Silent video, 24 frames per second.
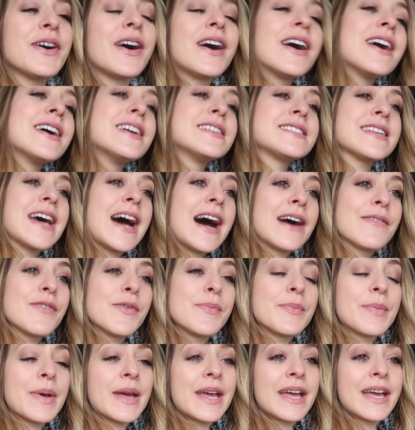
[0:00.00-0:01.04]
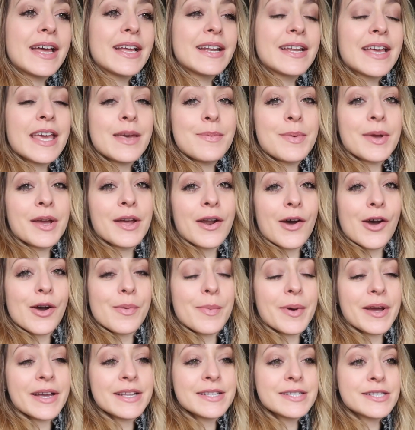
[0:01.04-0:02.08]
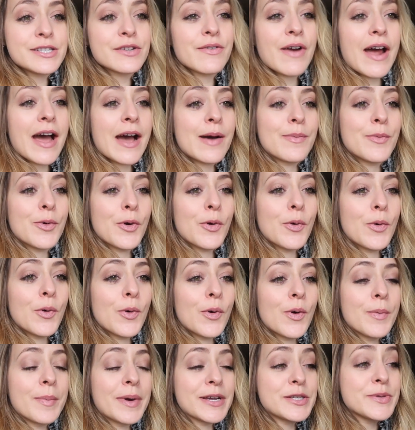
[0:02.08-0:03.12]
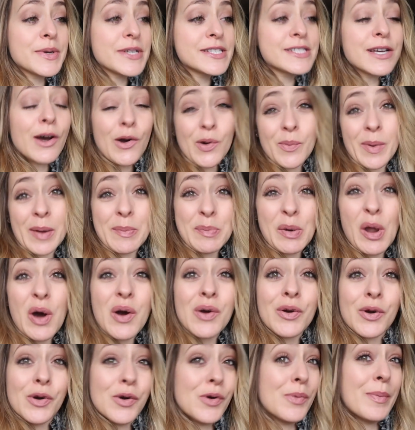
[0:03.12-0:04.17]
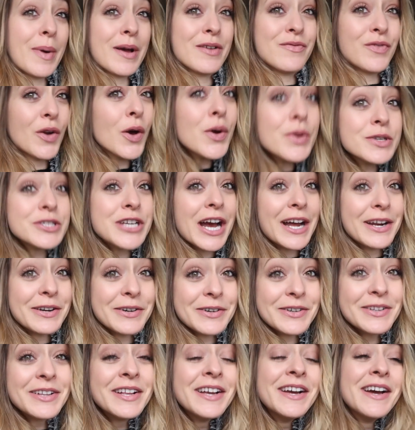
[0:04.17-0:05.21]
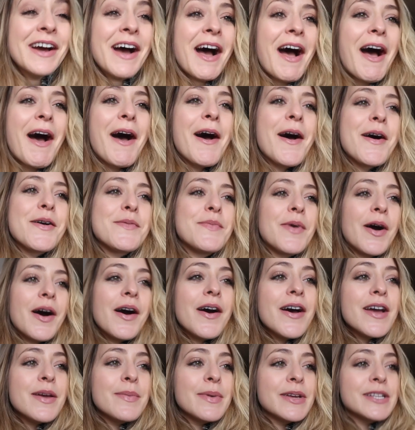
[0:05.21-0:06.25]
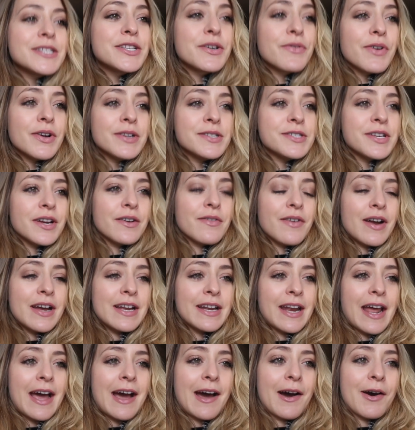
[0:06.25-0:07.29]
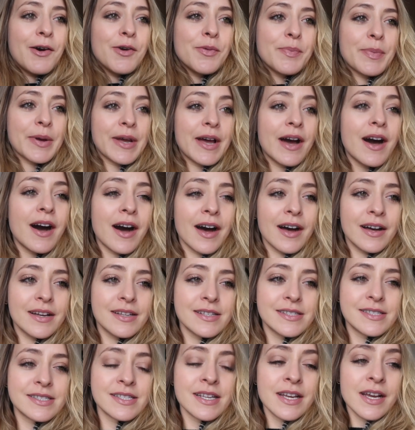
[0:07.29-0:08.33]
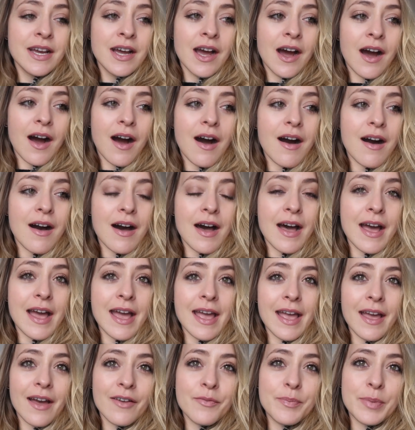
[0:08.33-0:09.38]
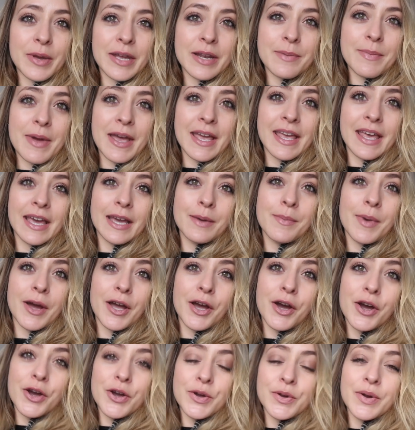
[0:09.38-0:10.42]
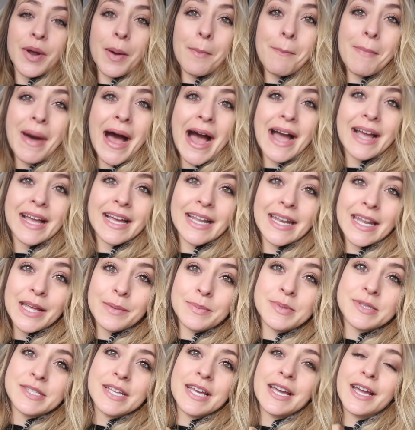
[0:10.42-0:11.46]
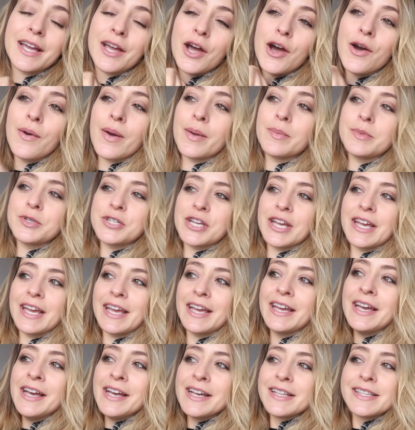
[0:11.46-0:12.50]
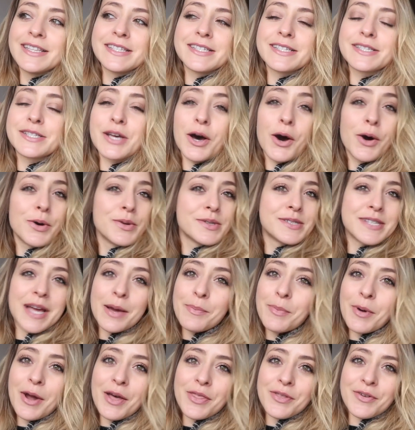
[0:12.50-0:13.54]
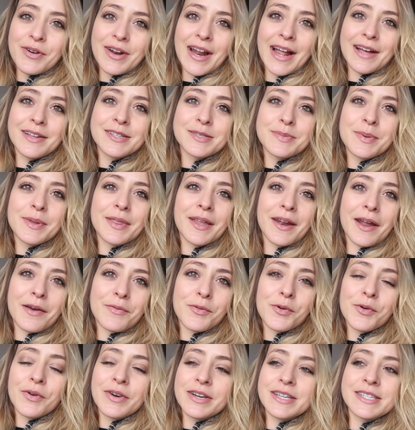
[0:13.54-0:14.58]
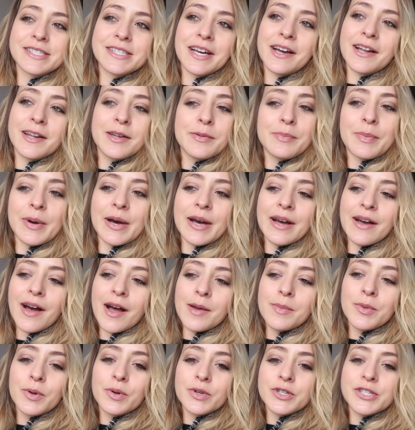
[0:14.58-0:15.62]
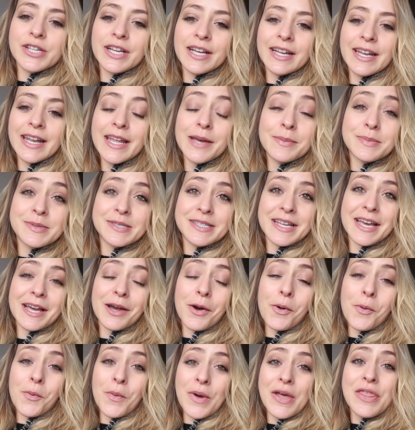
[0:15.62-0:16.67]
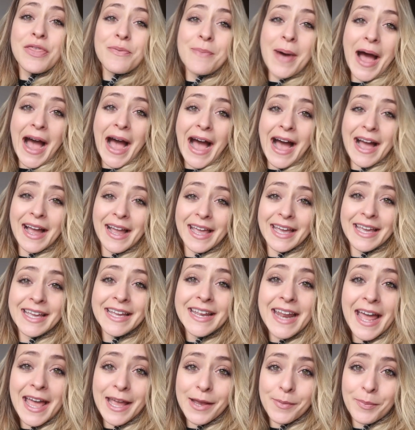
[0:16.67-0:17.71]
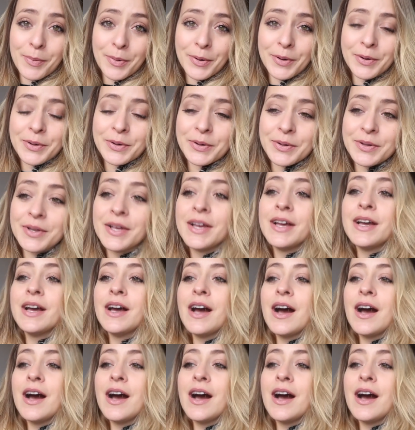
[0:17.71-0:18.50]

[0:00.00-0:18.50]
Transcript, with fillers: you guys haven't been keeping an eye on my Instagram or my Twitter or my blog or my vlog channel, um, I'm in Toronto right now because I have been making my own MAC lipstick. OMG, this is a whole separate other announcement that I've already done, but I'm launching a lipstick with MAC in April.